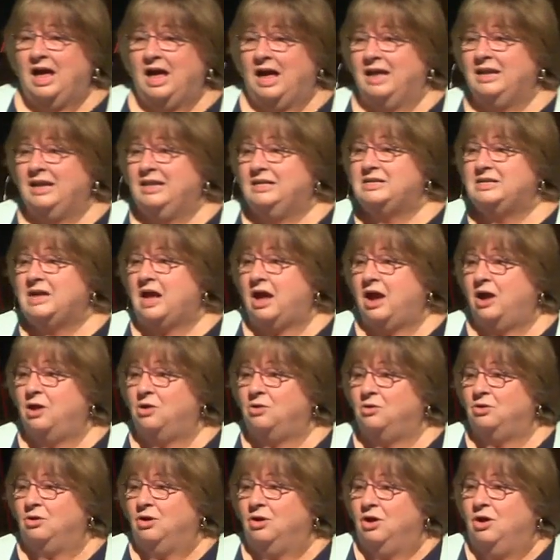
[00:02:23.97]
an
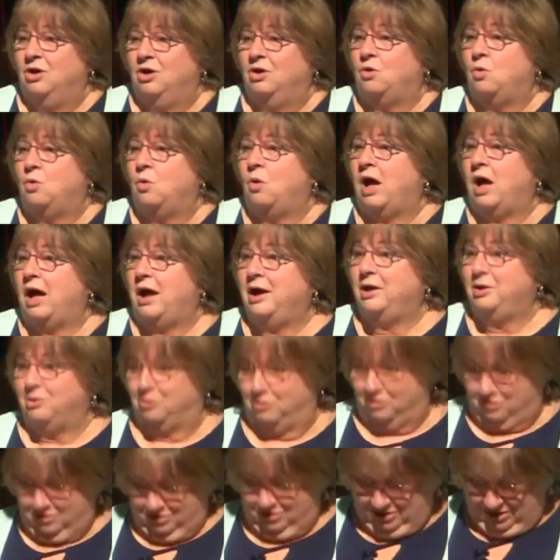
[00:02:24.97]
entire
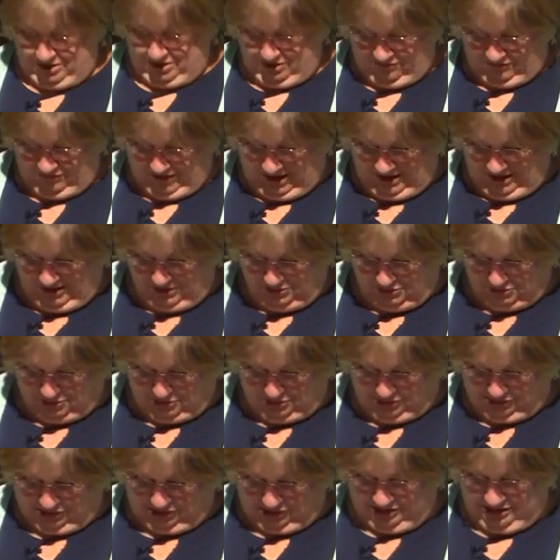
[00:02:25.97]
choir of
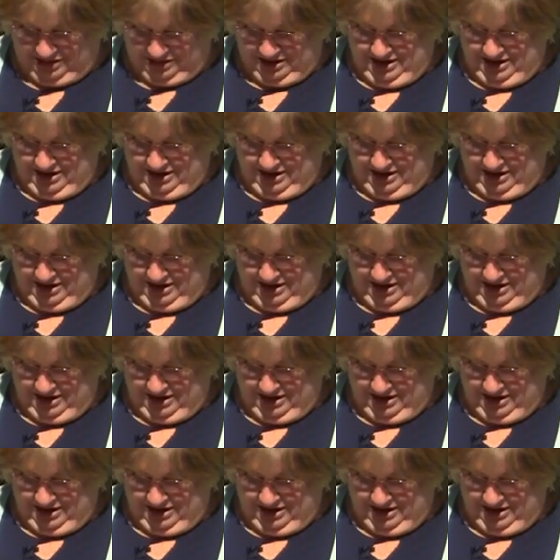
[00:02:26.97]
angels,